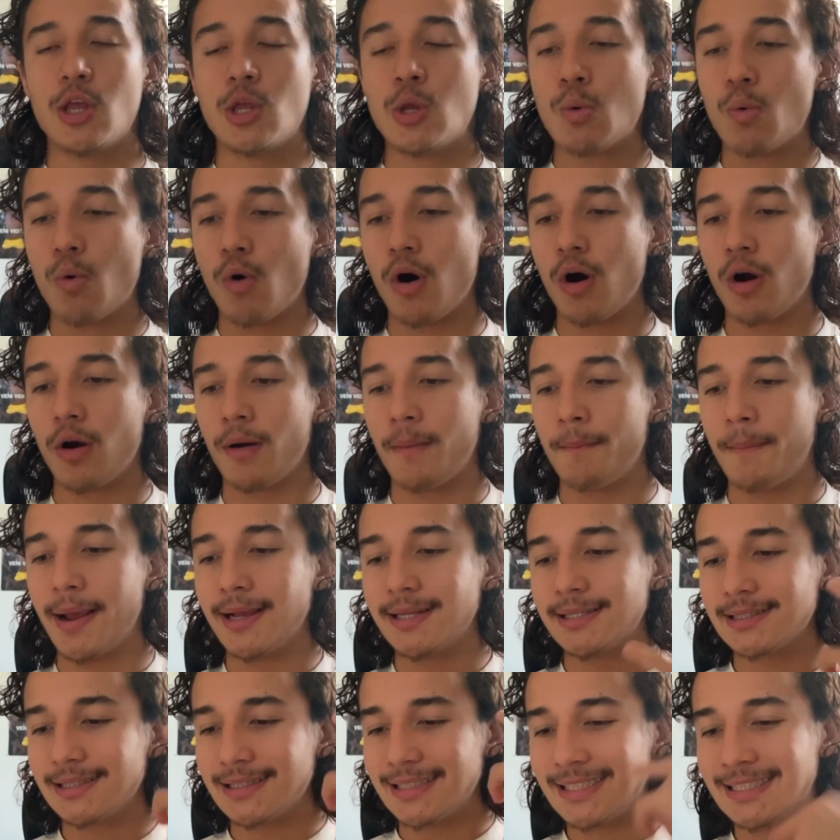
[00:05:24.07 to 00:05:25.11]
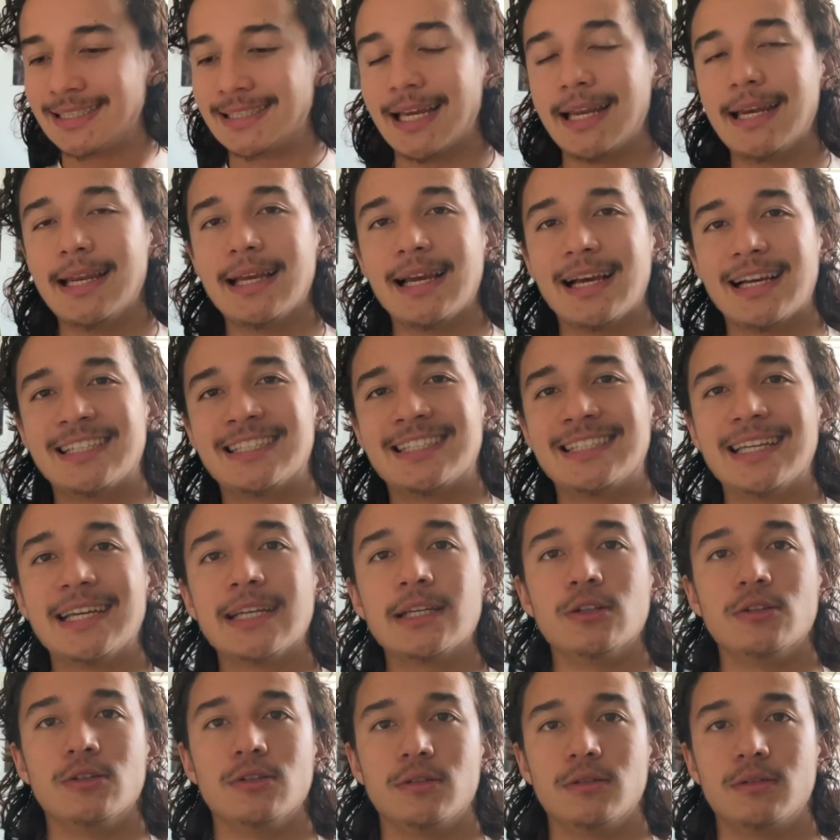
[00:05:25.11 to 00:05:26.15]
you are basically sending a
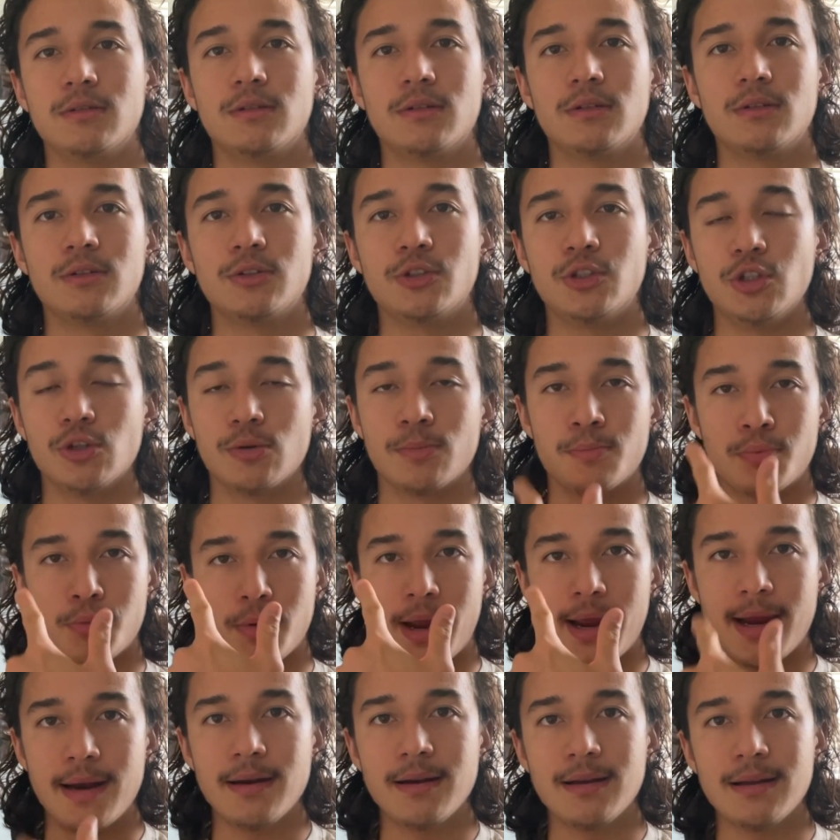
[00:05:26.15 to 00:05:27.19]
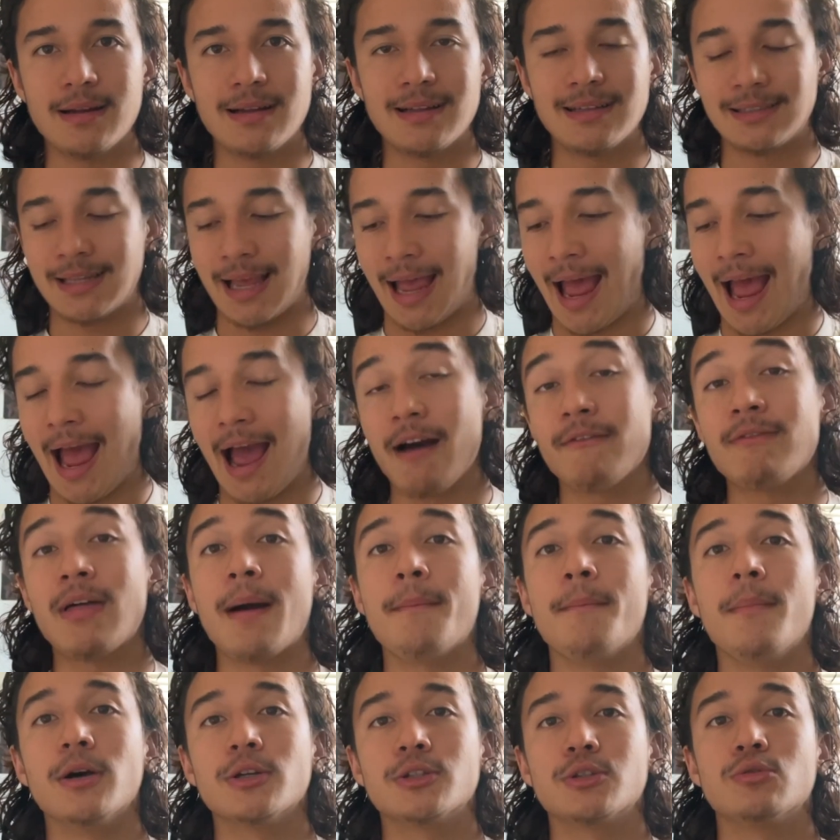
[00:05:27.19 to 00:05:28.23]
signal to your brain to have
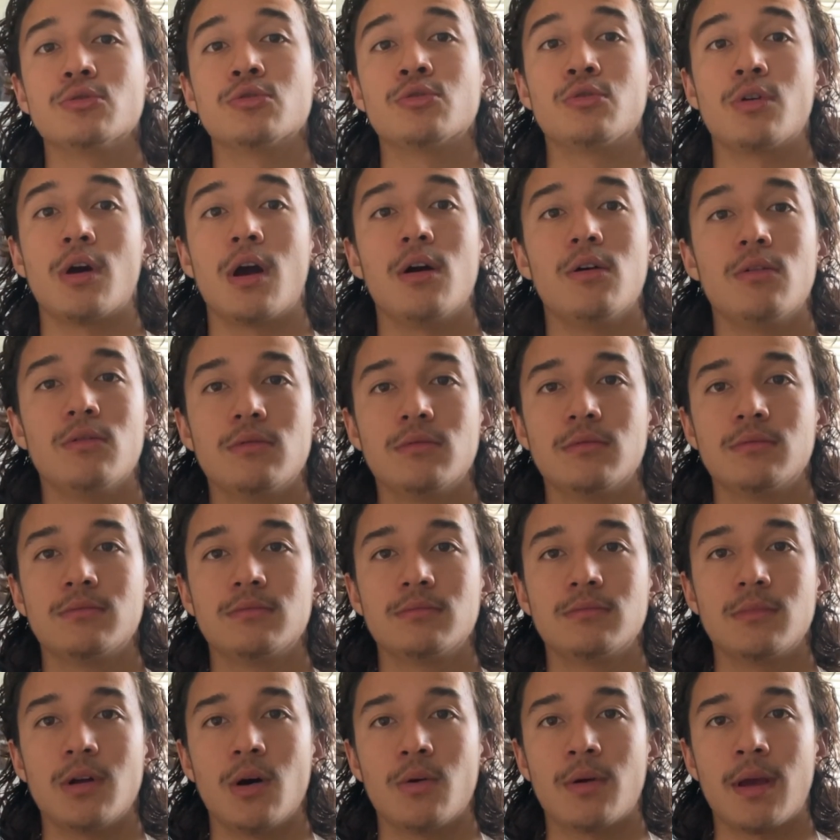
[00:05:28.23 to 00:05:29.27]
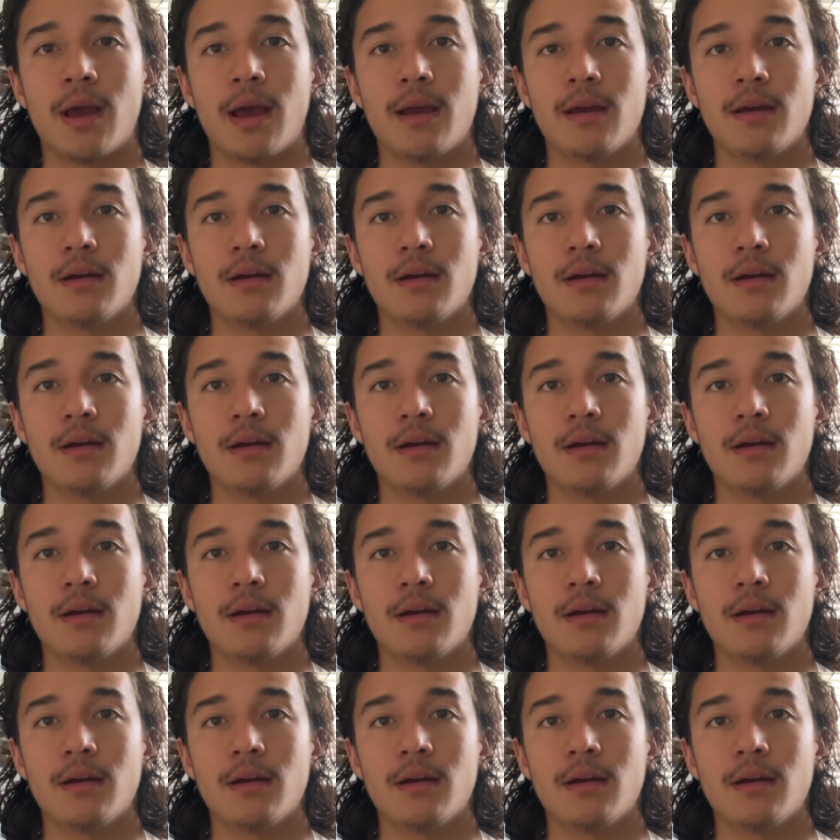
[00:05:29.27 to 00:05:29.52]
that muscle grow, okay?